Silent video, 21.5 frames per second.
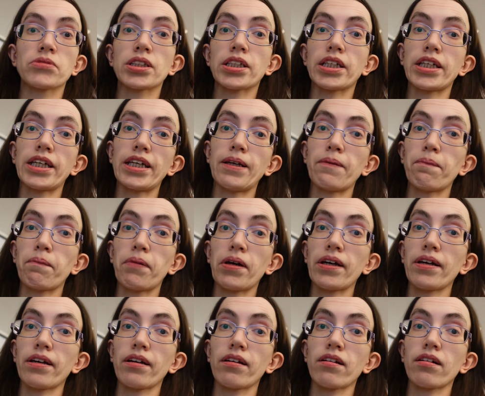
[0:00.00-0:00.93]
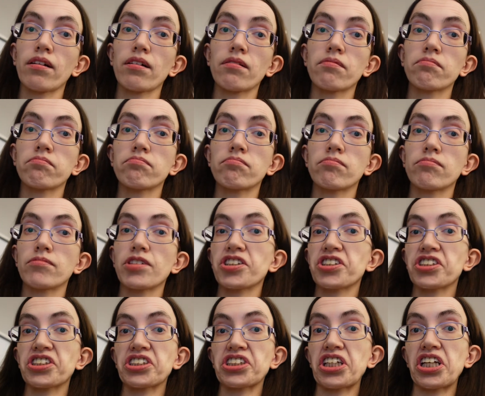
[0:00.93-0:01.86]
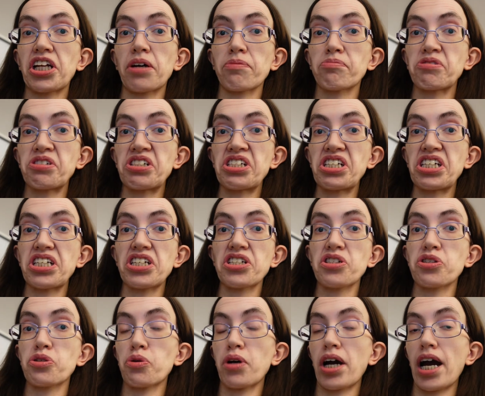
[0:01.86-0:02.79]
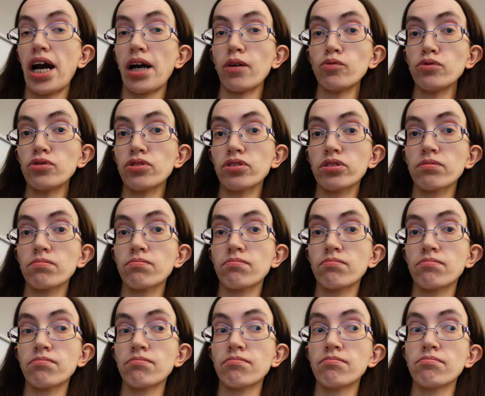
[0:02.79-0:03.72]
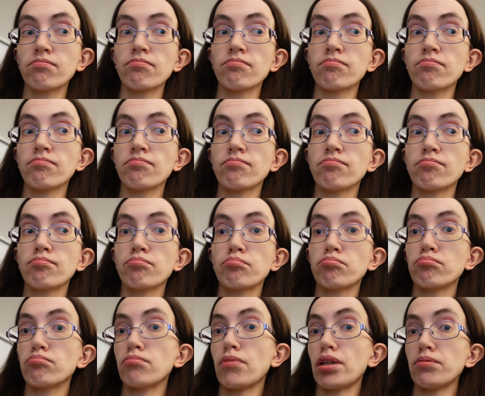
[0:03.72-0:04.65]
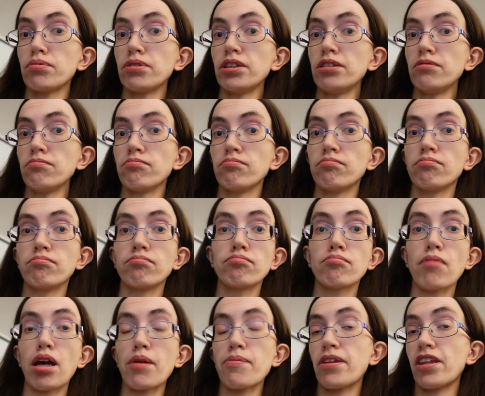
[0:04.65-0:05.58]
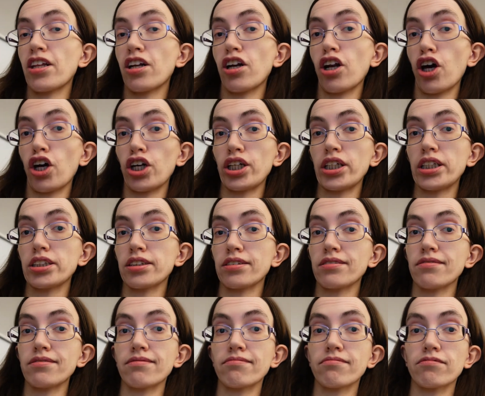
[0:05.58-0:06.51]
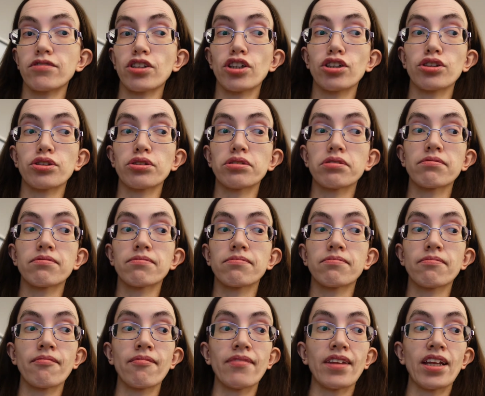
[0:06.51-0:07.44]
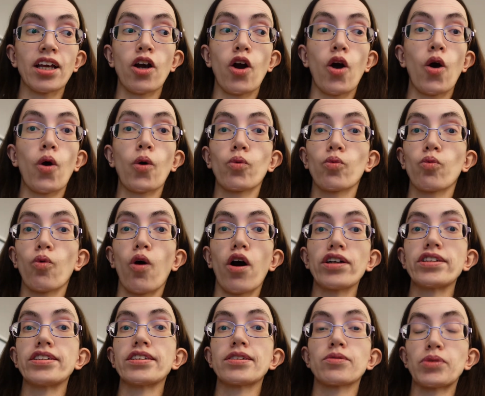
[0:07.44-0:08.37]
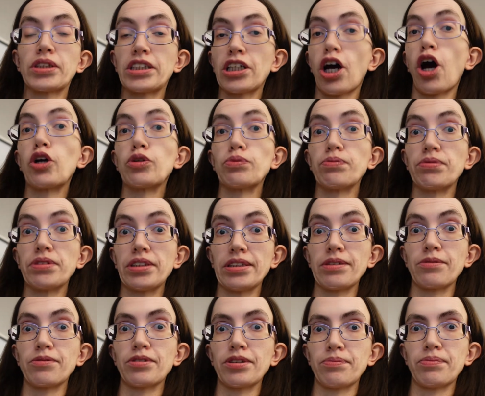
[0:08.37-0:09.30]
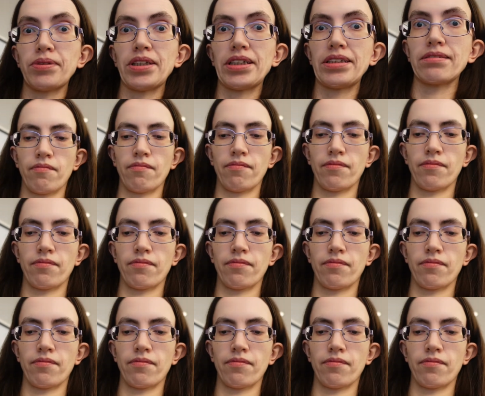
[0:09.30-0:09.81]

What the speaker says: keeping a celebrity in your house. Maybe the line isn't as wide as we'd hoped it would be.